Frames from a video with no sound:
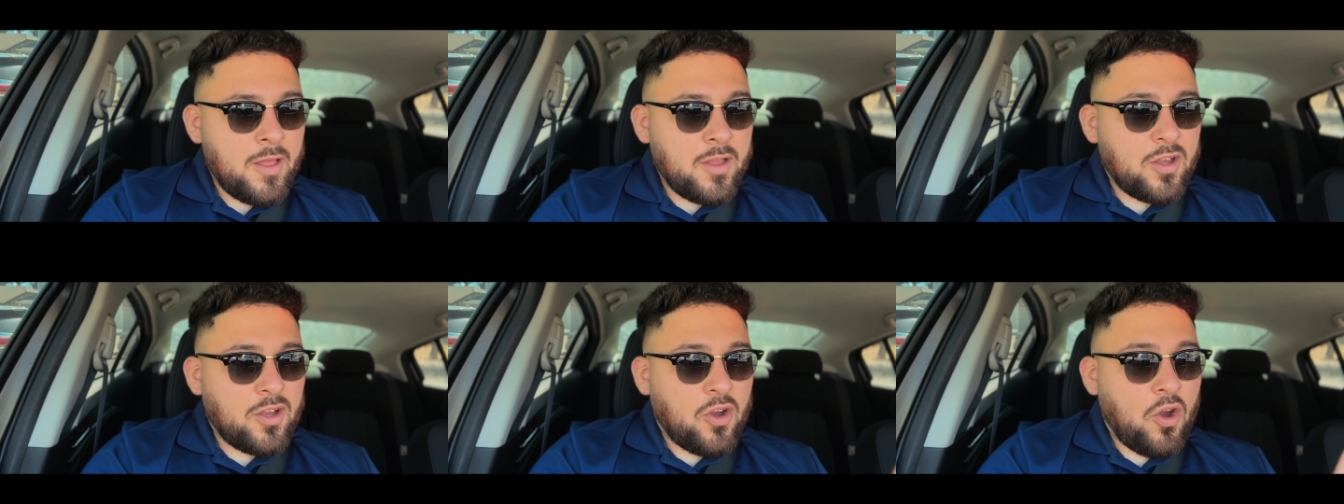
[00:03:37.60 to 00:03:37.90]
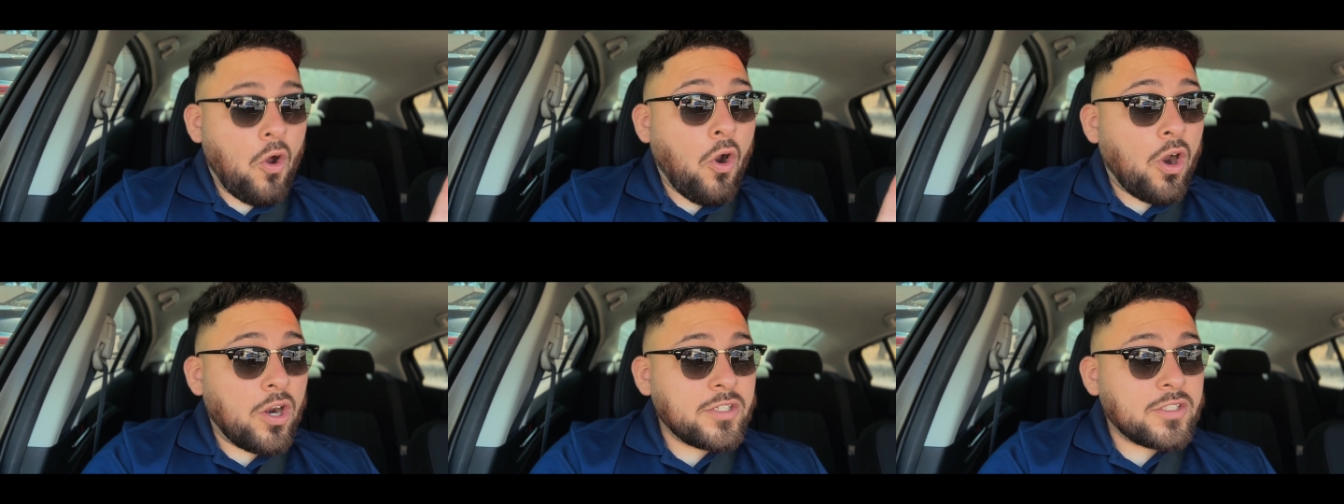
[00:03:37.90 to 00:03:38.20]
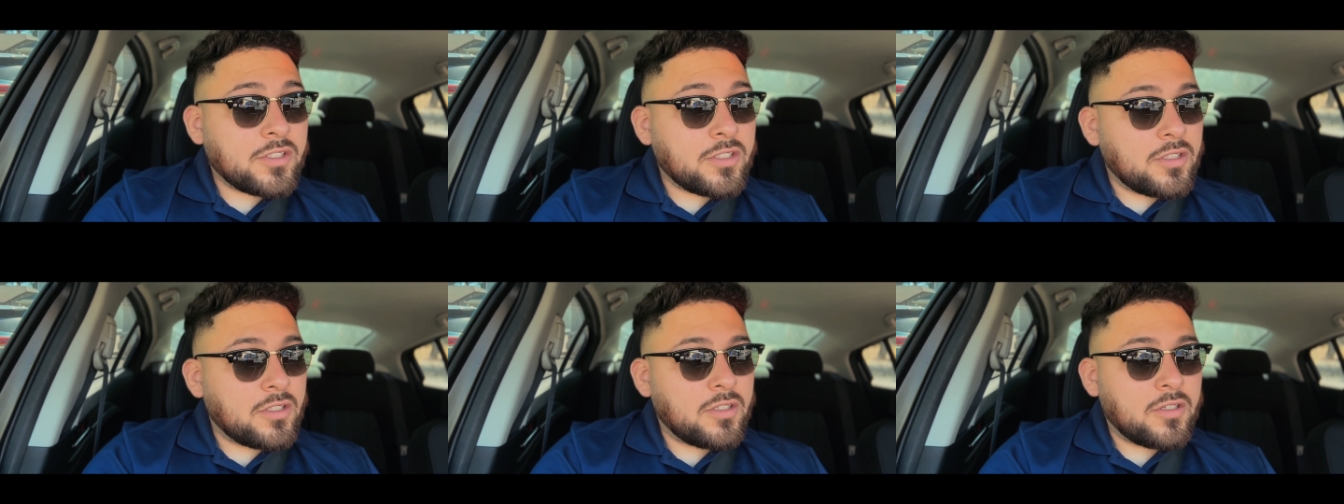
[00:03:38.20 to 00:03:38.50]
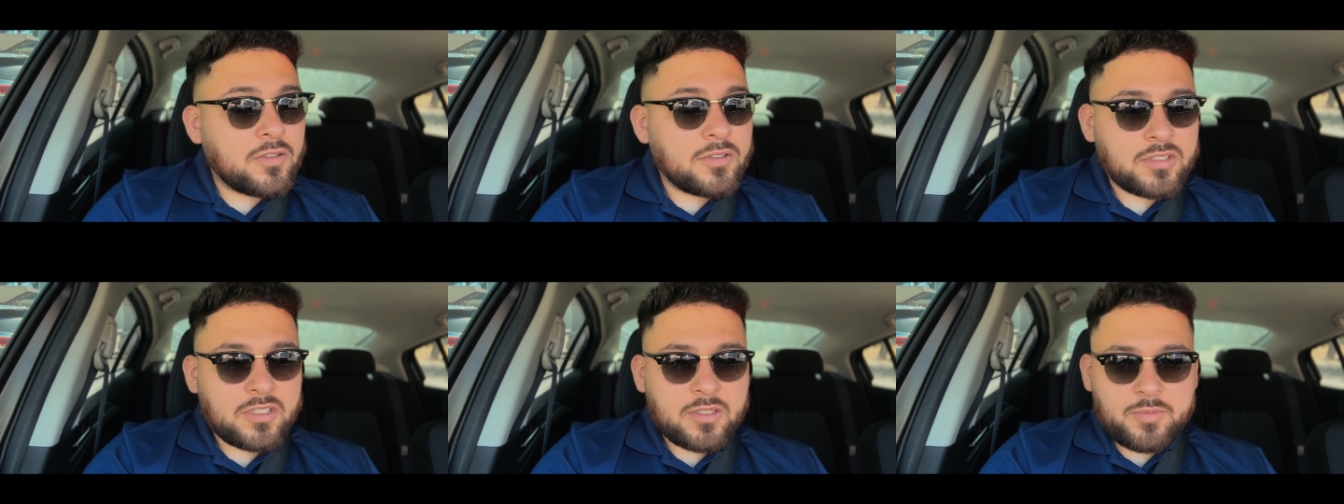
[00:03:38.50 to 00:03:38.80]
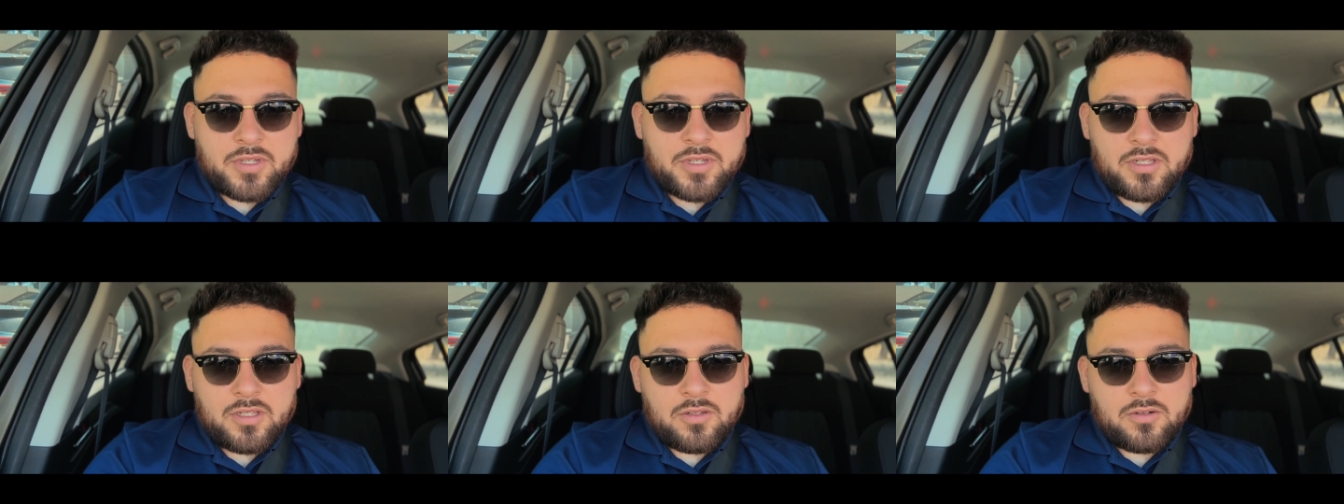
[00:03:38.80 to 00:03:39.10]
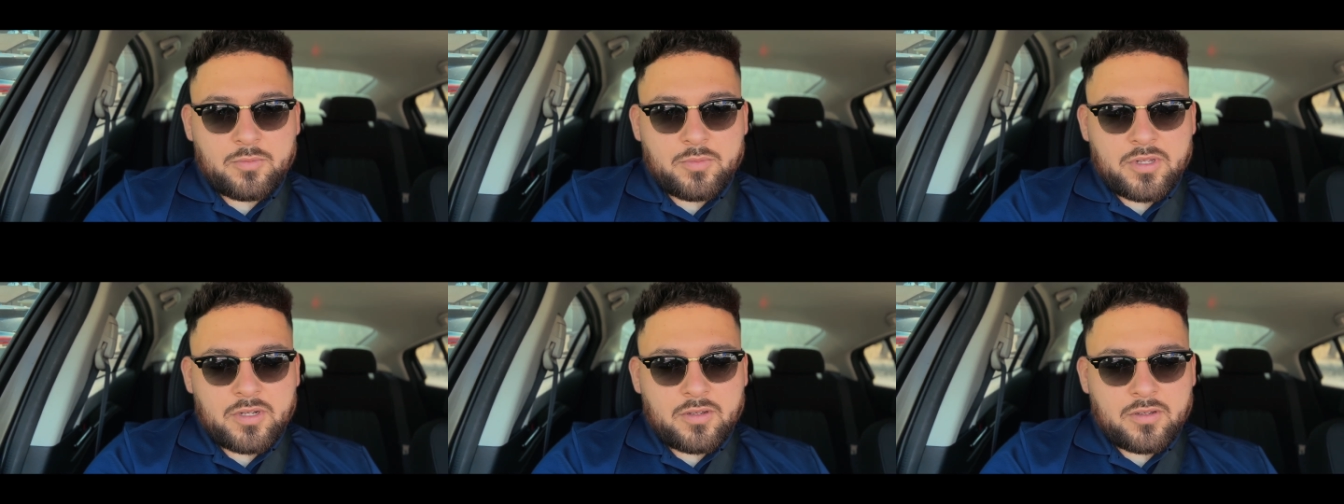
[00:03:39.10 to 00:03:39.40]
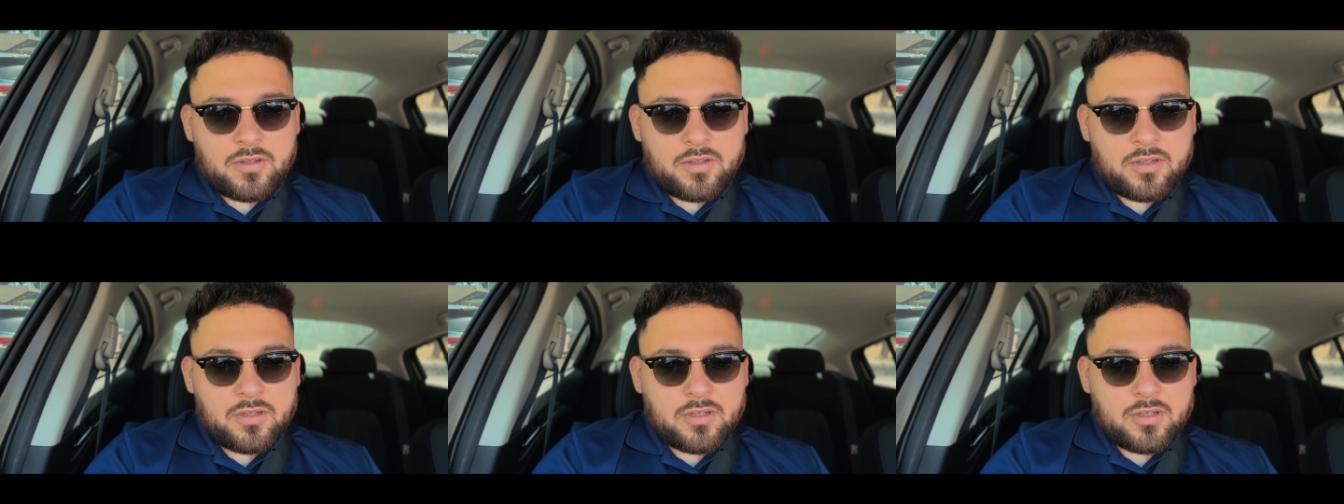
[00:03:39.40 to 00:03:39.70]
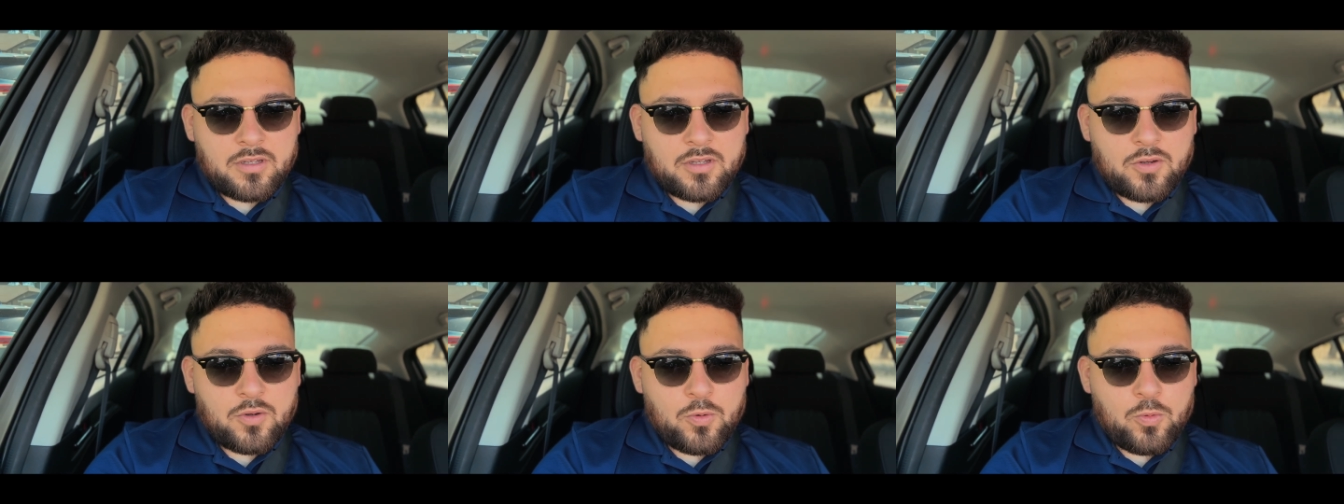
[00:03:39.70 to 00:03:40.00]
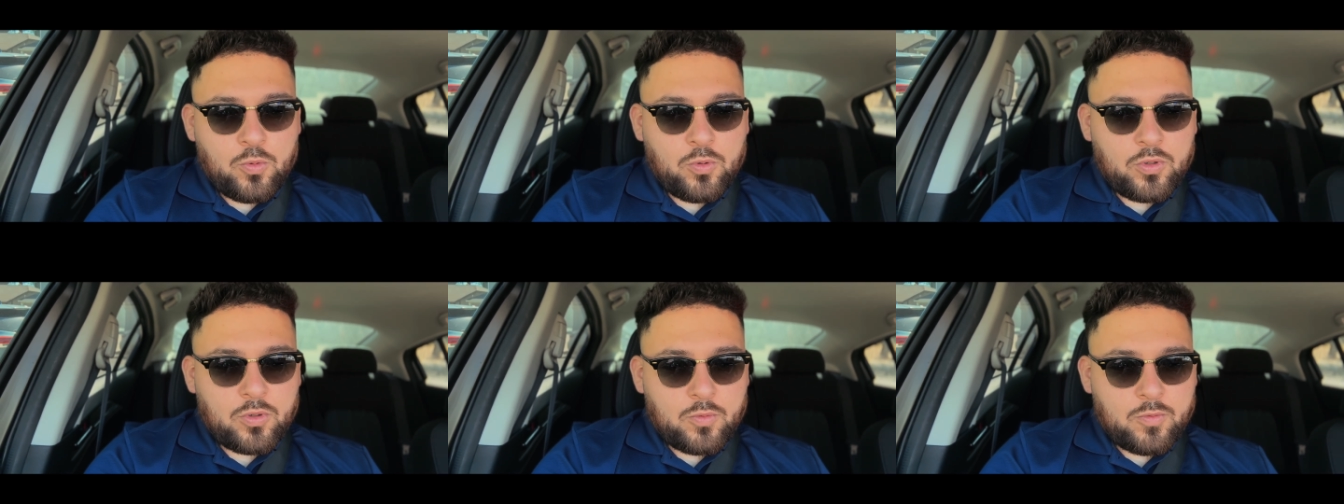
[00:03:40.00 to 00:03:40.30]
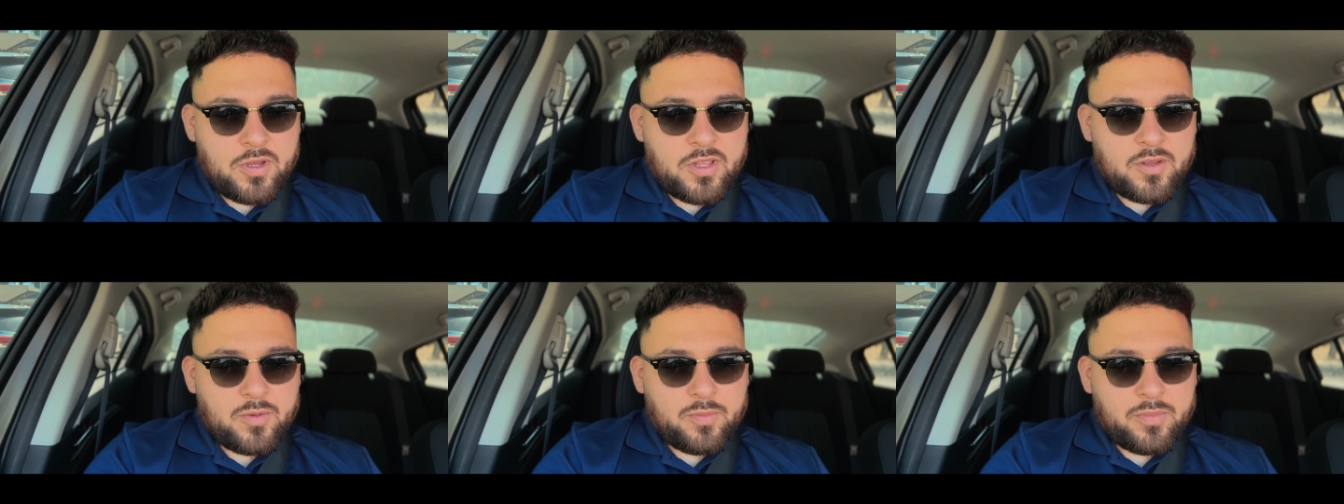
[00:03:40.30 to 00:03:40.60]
Carson though is gonna be a little bit cooler weather,